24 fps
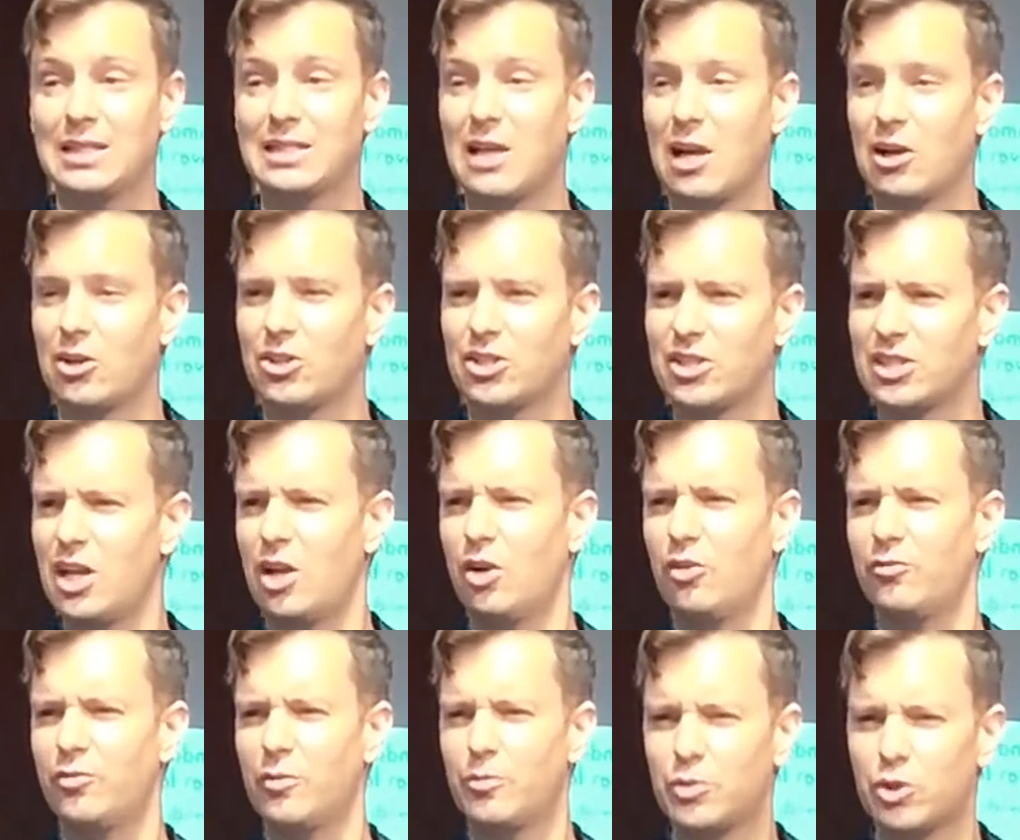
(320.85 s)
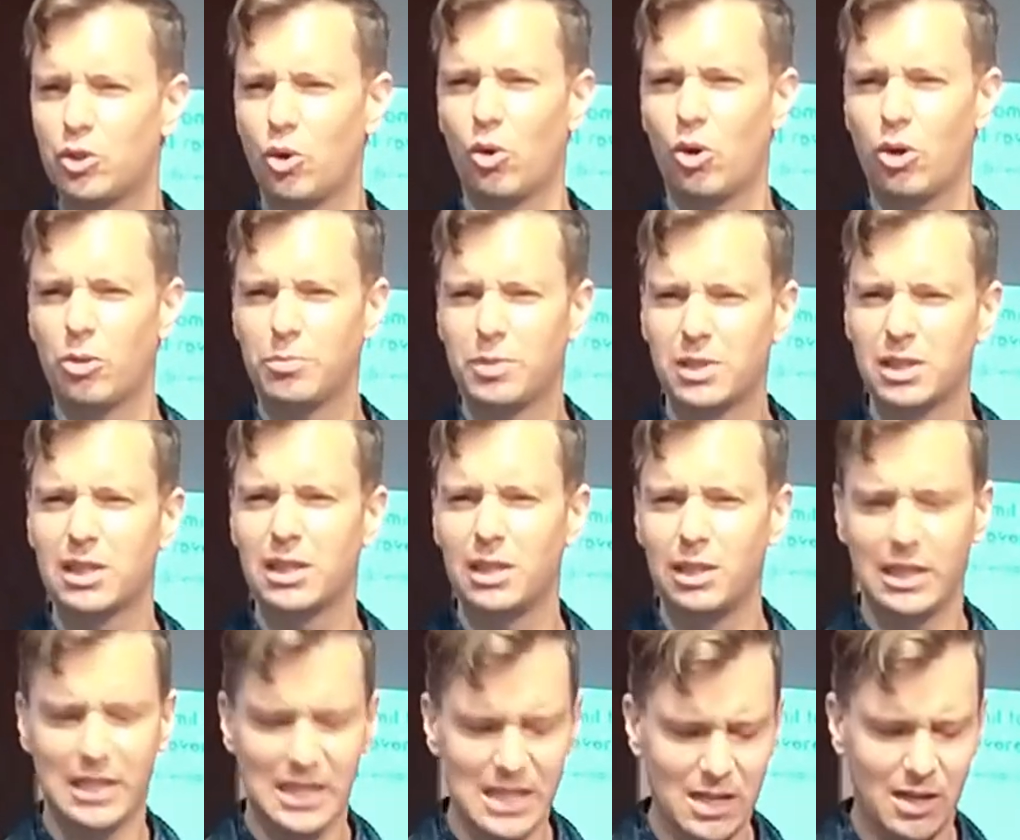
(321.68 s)
our self-absorbed little
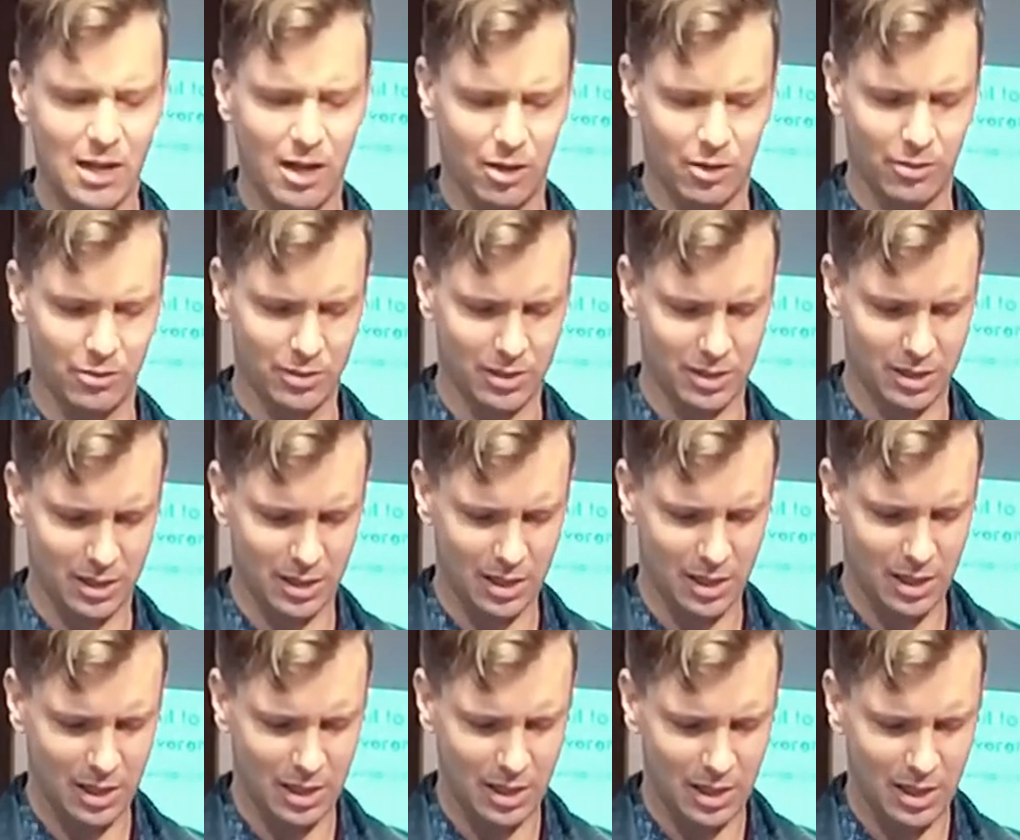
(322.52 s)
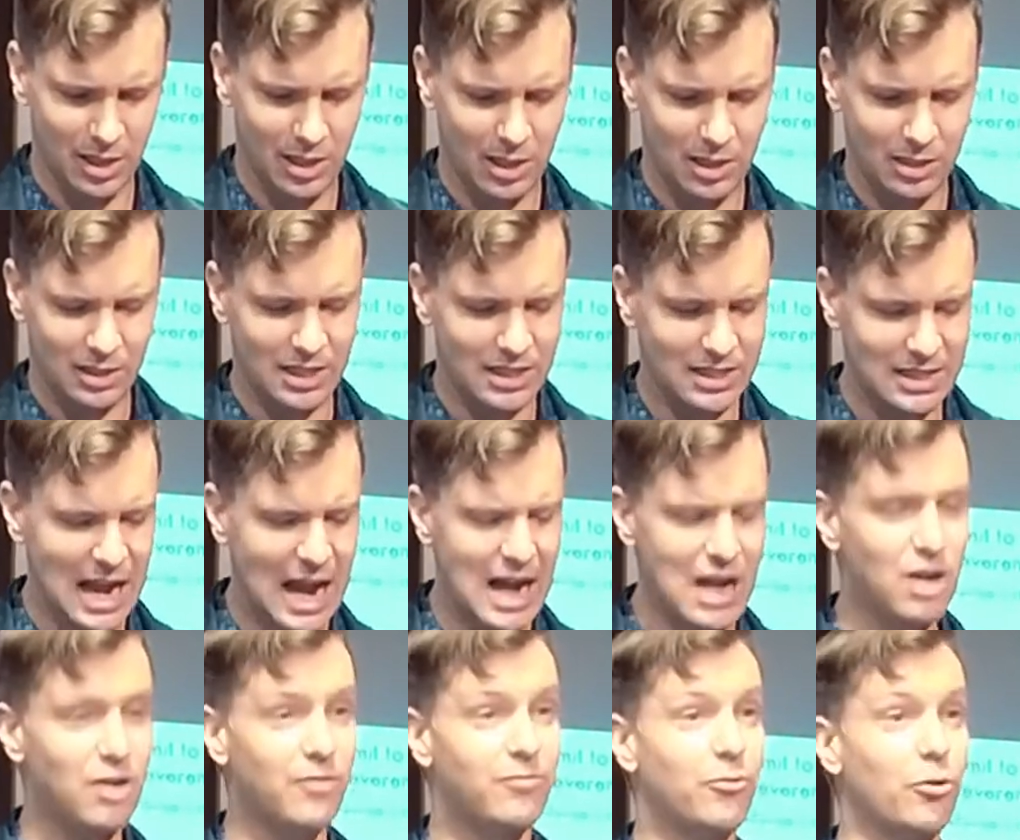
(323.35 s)
egos,
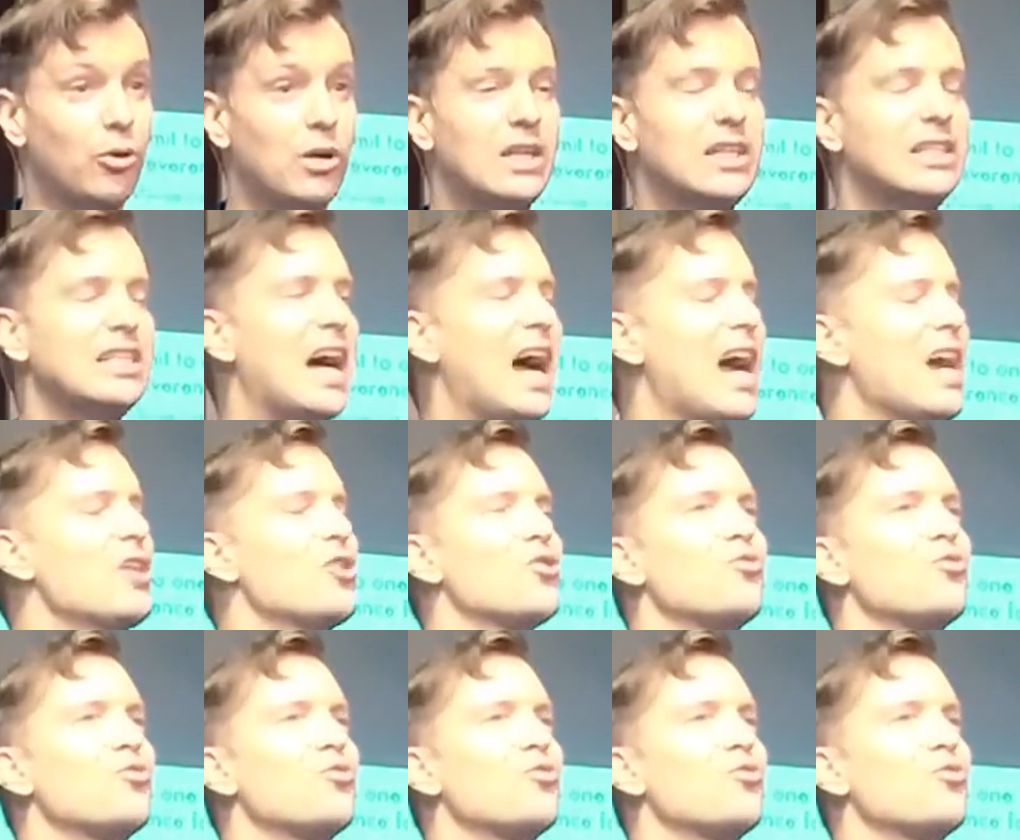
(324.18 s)
desire for entire